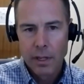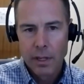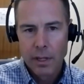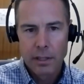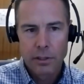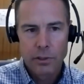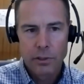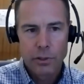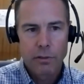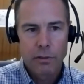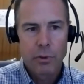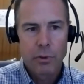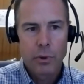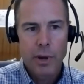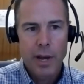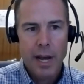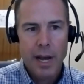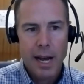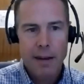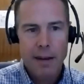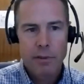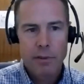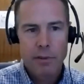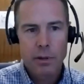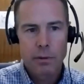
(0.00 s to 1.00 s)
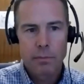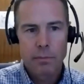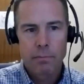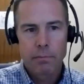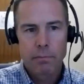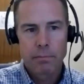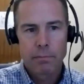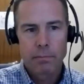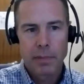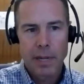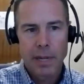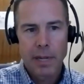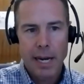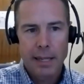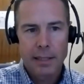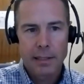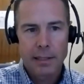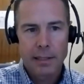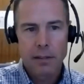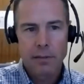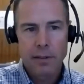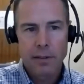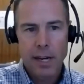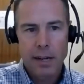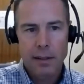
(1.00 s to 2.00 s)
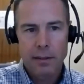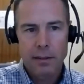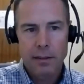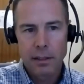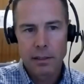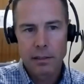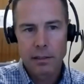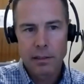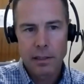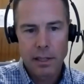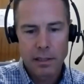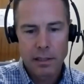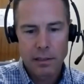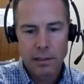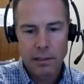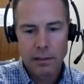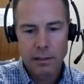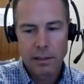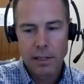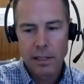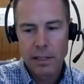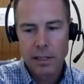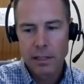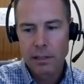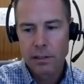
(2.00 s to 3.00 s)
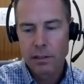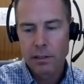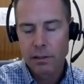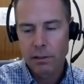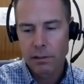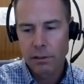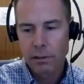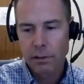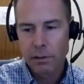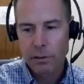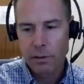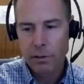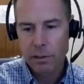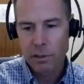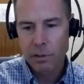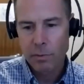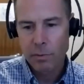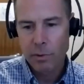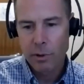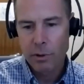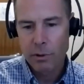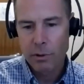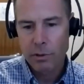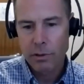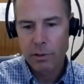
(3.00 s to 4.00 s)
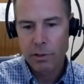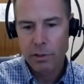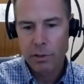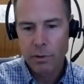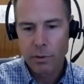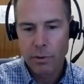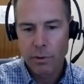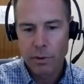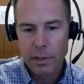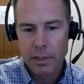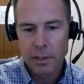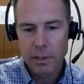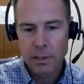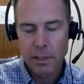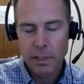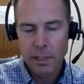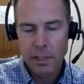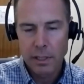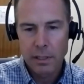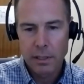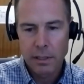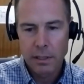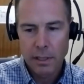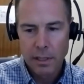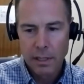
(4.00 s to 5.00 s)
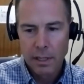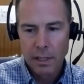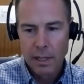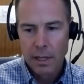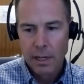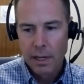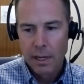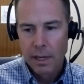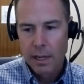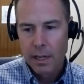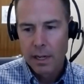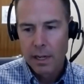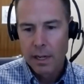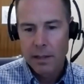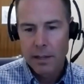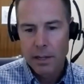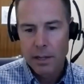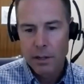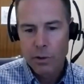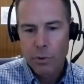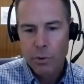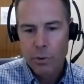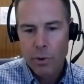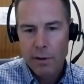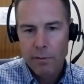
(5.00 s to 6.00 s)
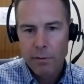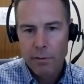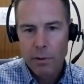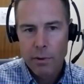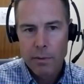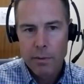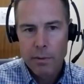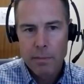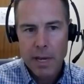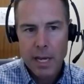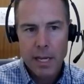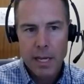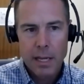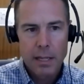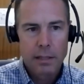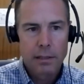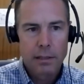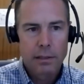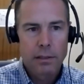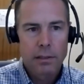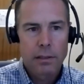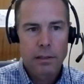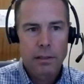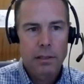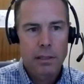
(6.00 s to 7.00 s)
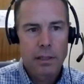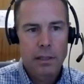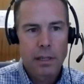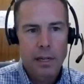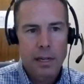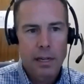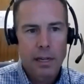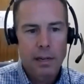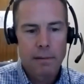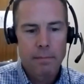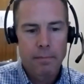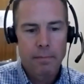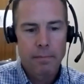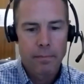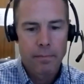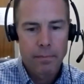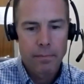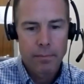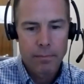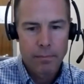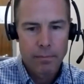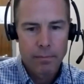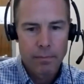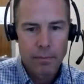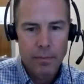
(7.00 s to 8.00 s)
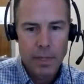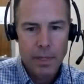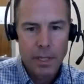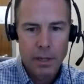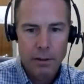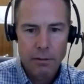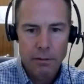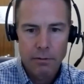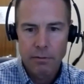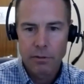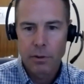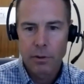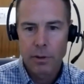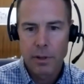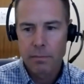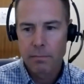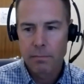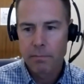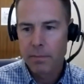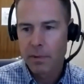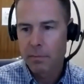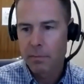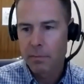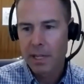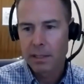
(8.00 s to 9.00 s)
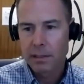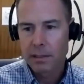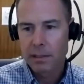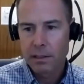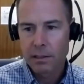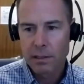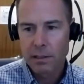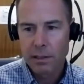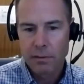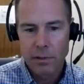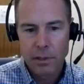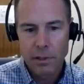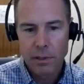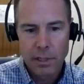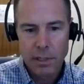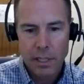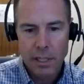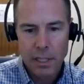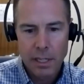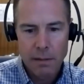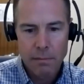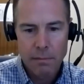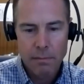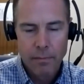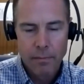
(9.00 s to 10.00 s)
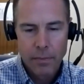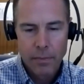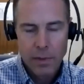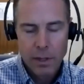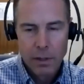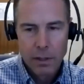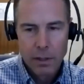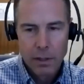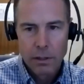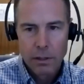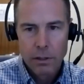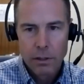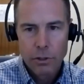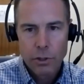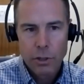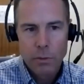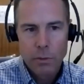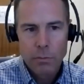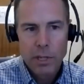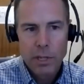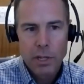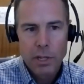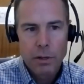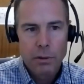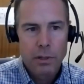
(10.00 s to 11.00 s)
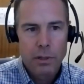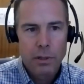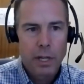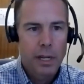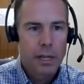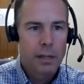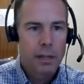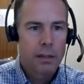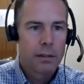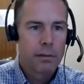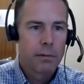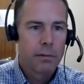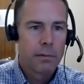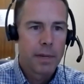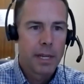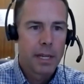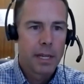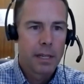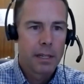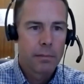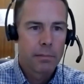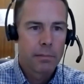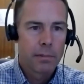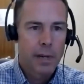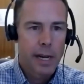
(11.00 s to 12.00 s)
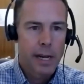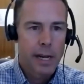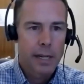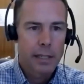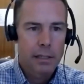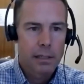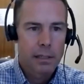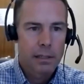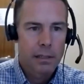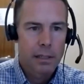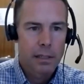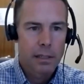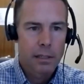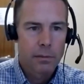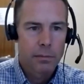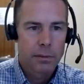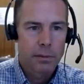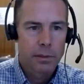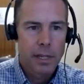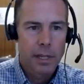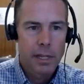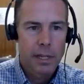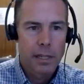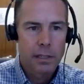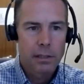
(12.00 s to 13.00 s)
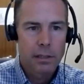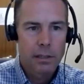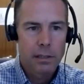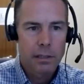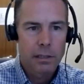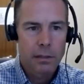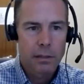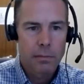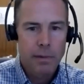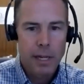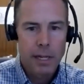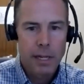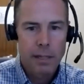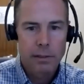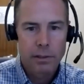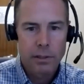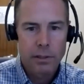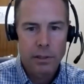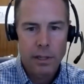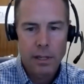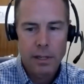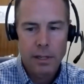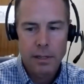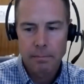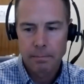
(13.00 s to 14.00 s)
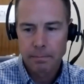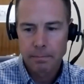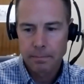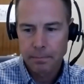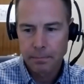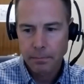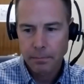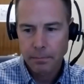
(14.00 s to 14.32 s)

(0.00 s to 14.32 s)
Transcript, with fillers: and so if you have your positive athletes isolated, your close exposures quarantined, and then whoever remains, um, you know, for the, the basis of your team should be okay to remain to practice and to play. It just depends on